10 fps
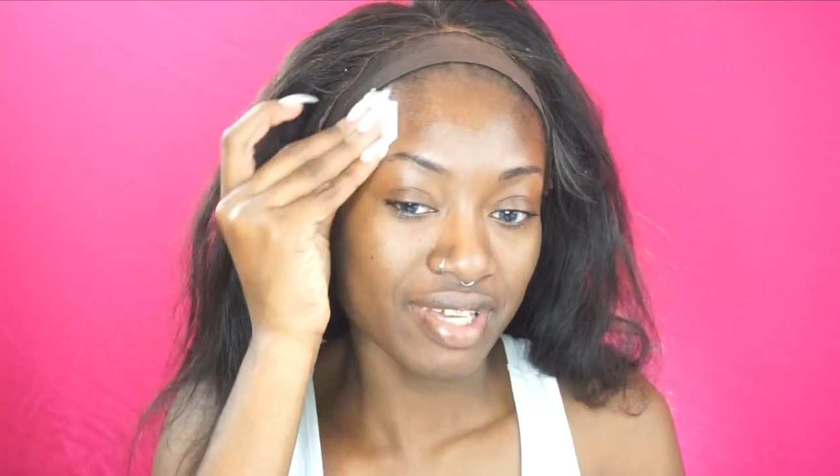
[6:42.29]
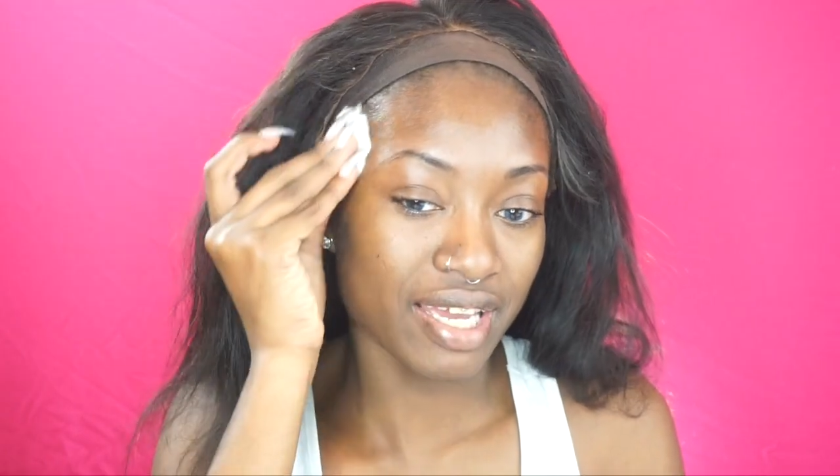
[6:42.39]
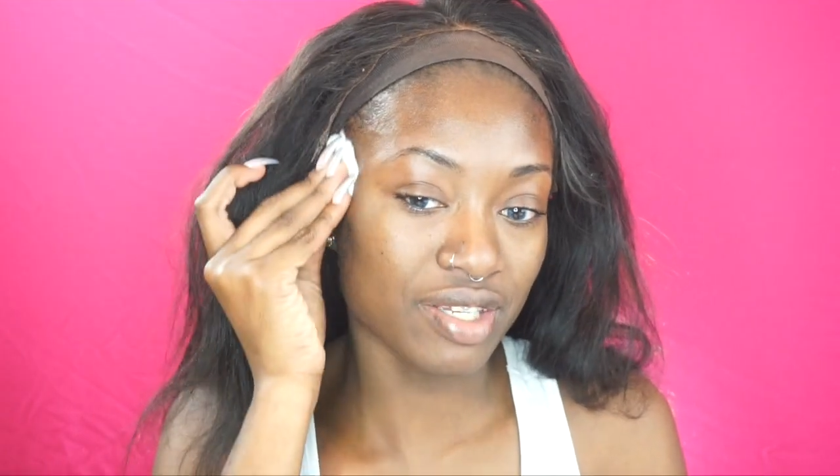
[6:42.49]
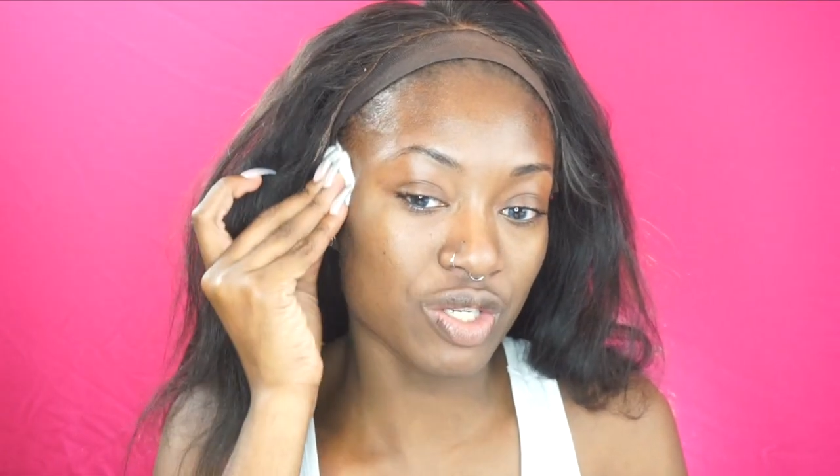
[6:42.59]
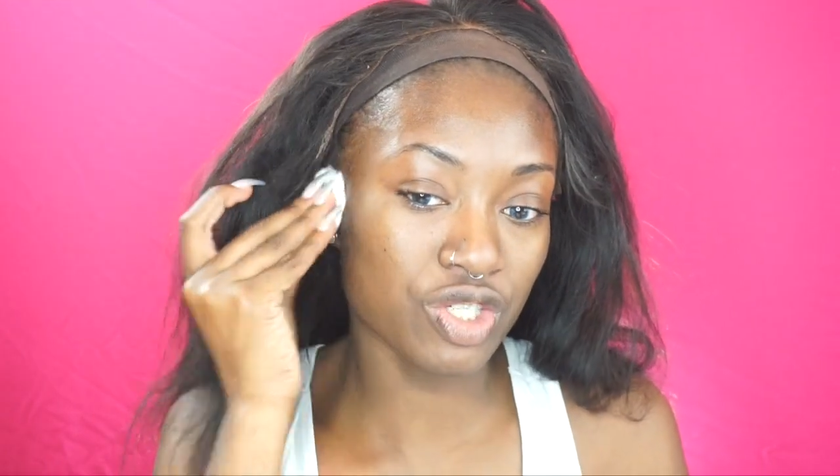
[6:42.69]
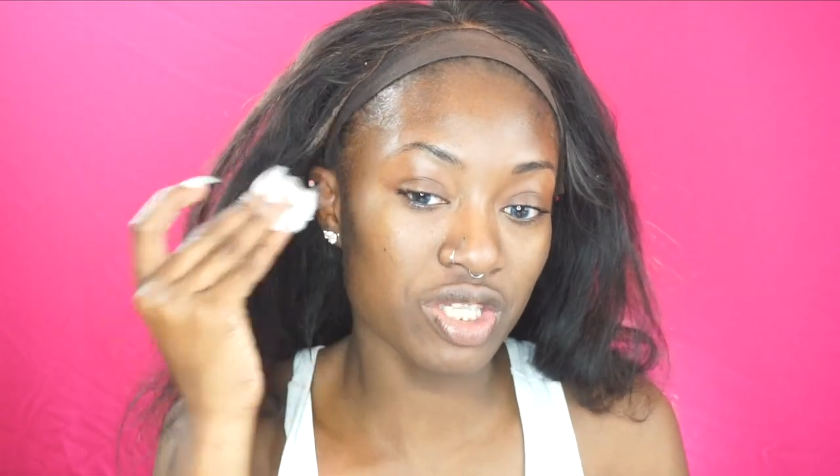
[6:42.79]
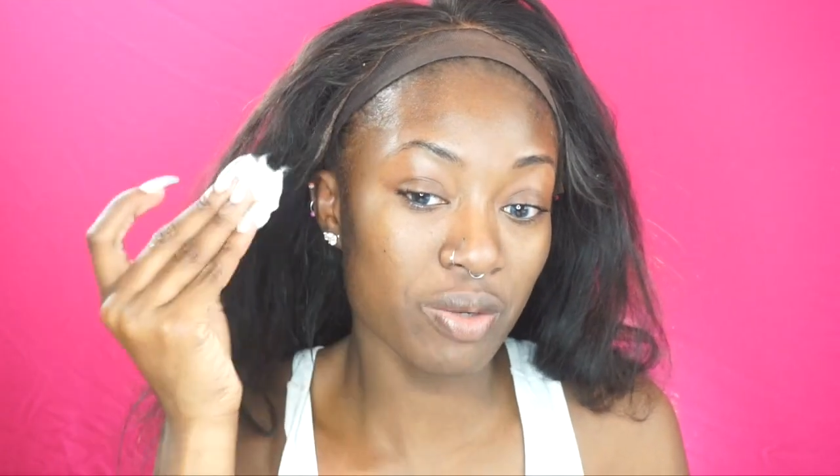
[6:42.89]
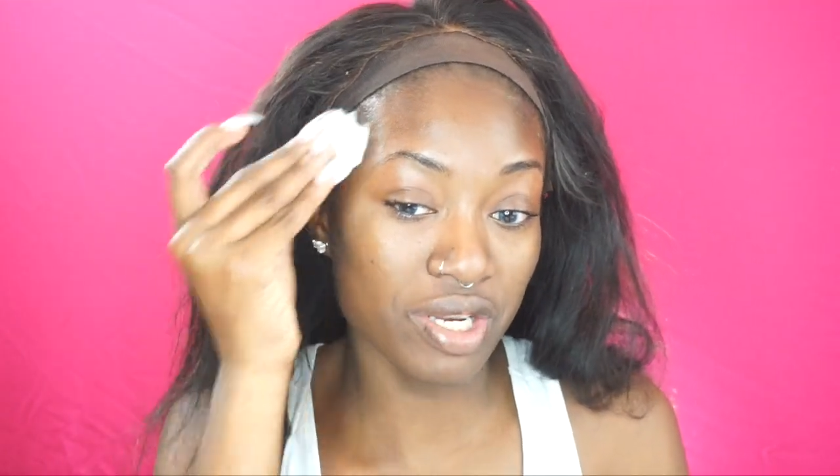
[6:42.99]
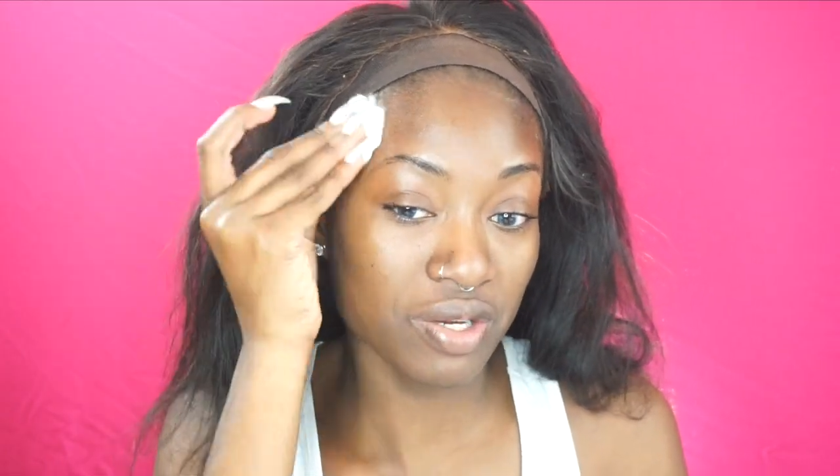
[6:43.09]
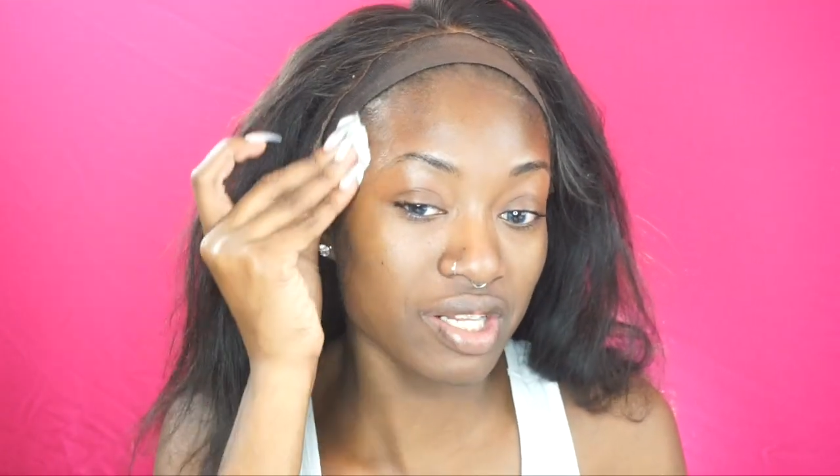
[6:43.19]
usually
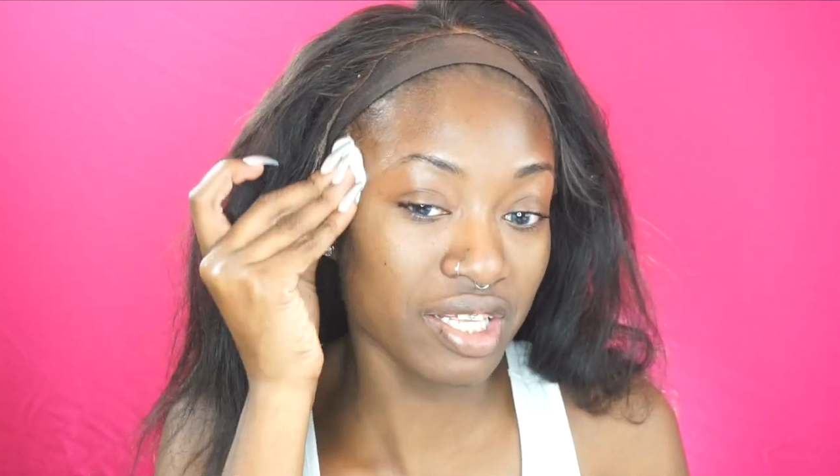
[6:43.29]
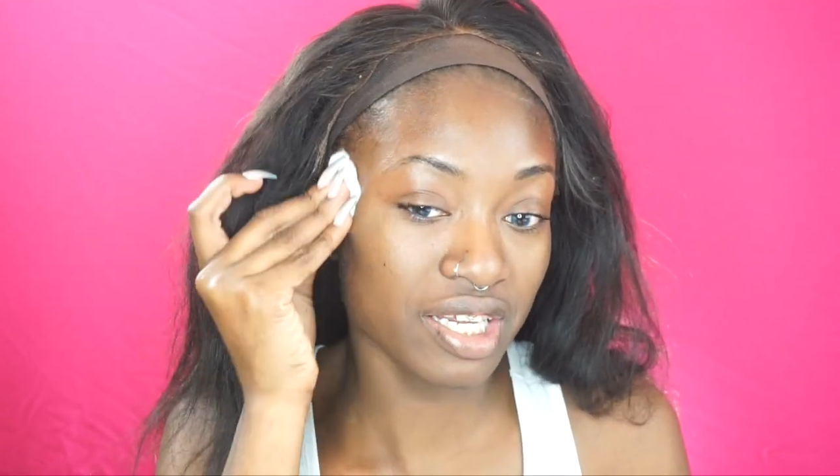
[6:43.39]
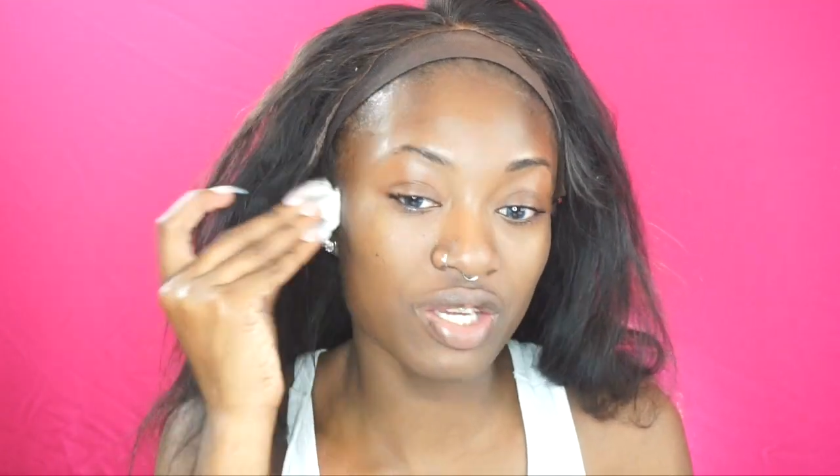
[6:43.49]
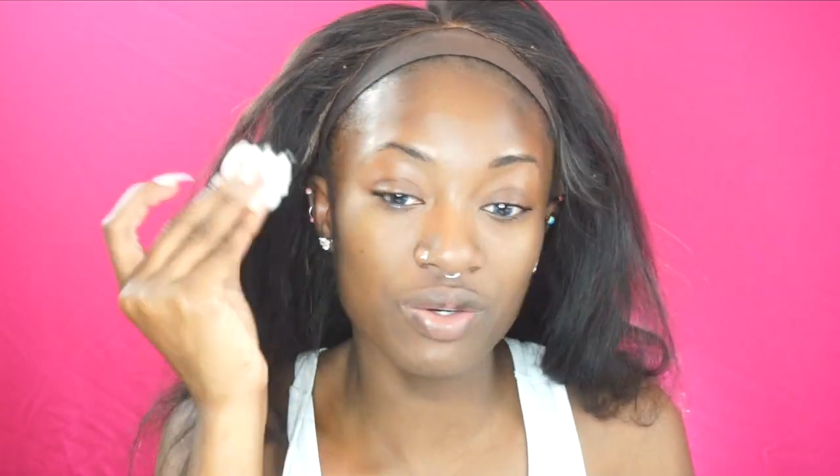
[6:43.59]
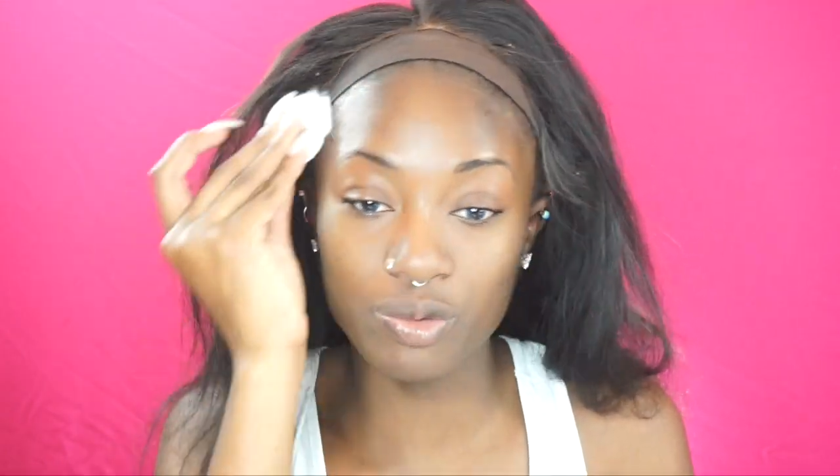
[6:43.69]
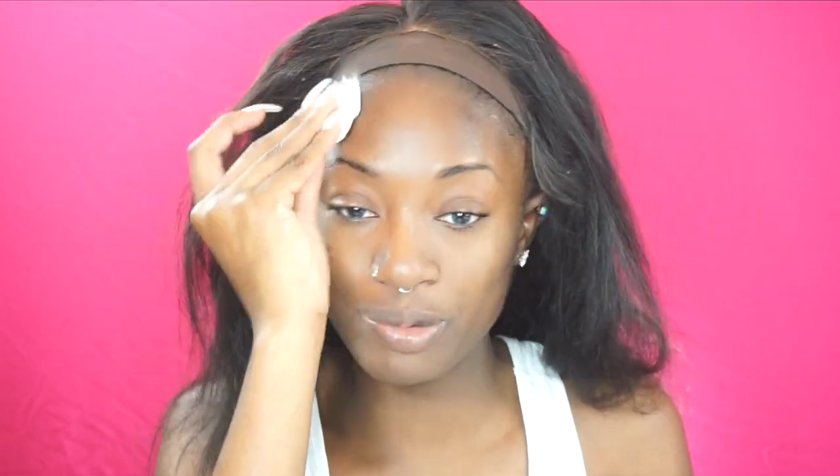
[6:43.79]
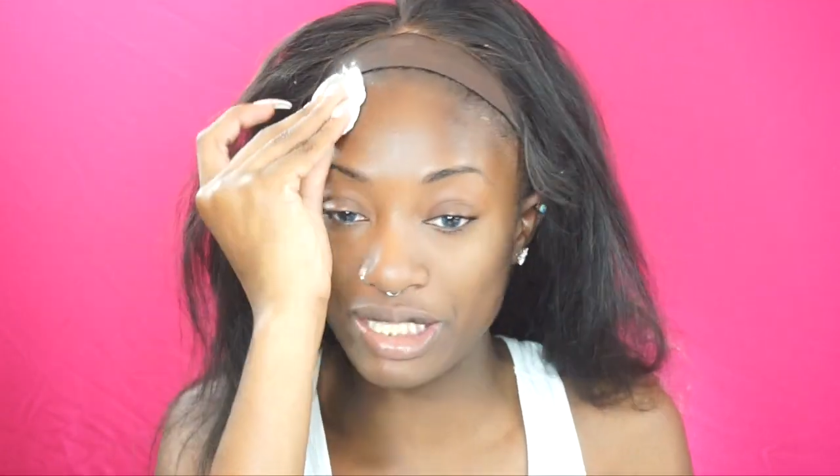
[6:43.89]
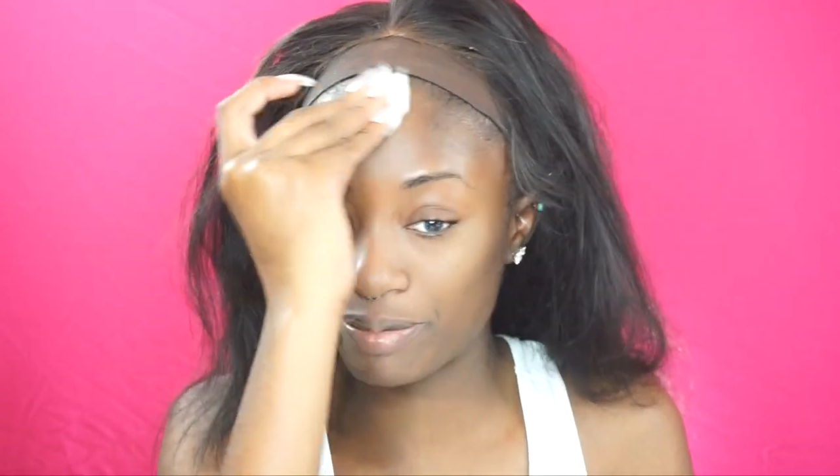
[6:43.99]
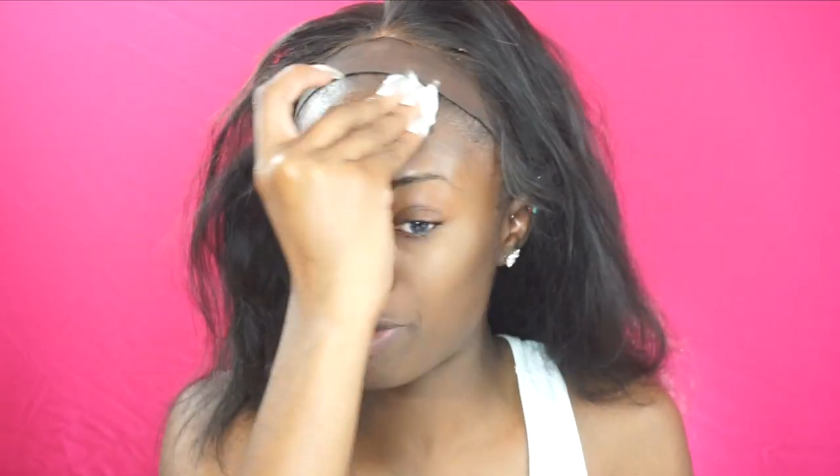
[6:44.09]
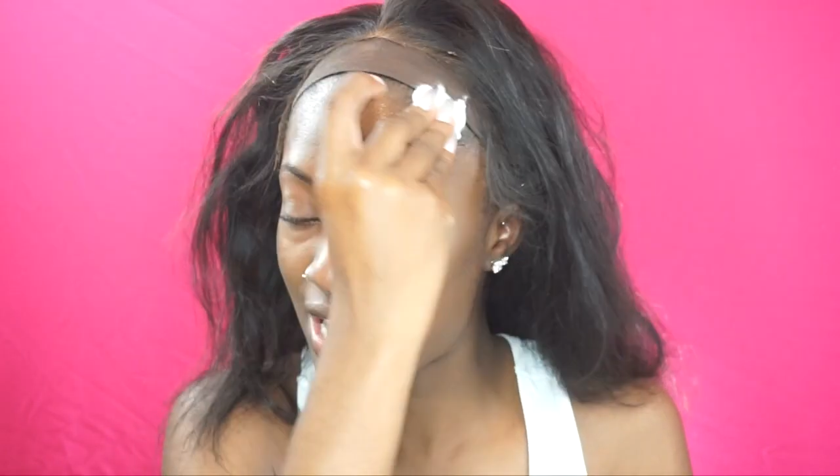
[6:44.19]
when you clean it, you'll be
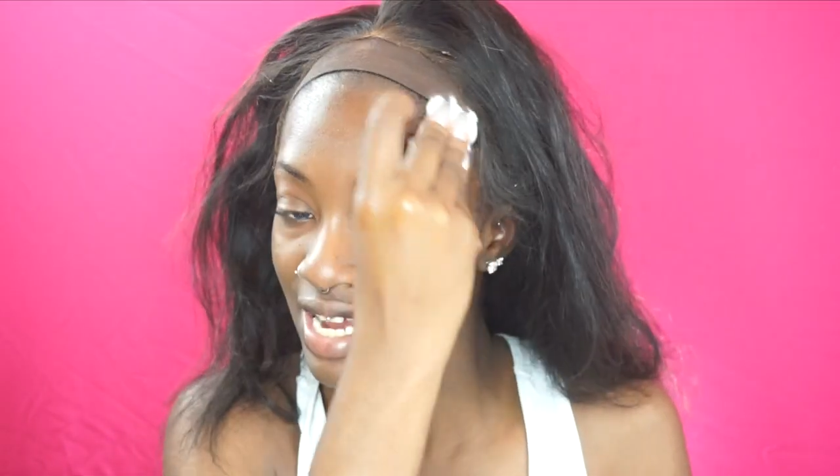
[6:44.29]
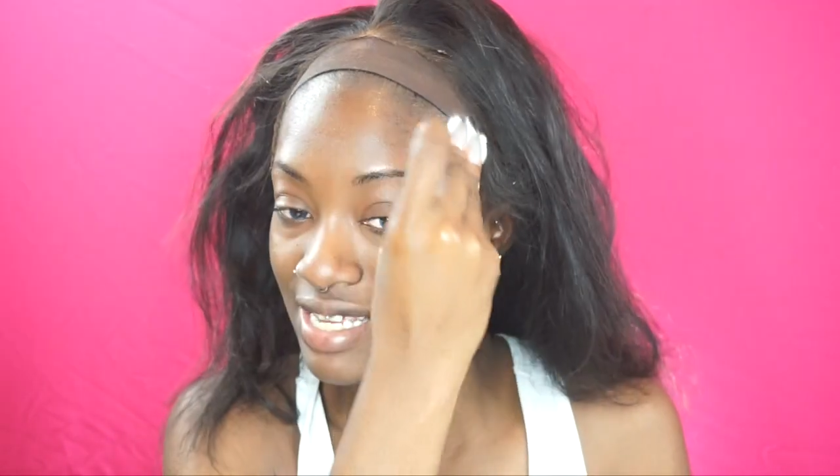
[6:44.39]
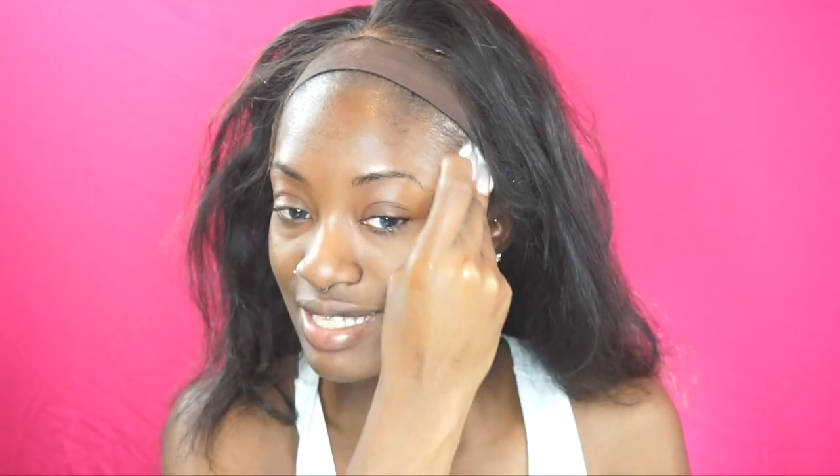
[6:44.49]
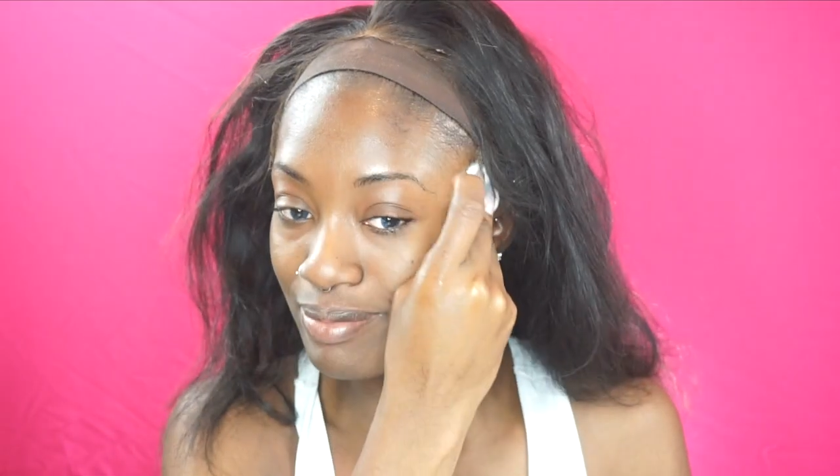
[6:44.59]
surprised.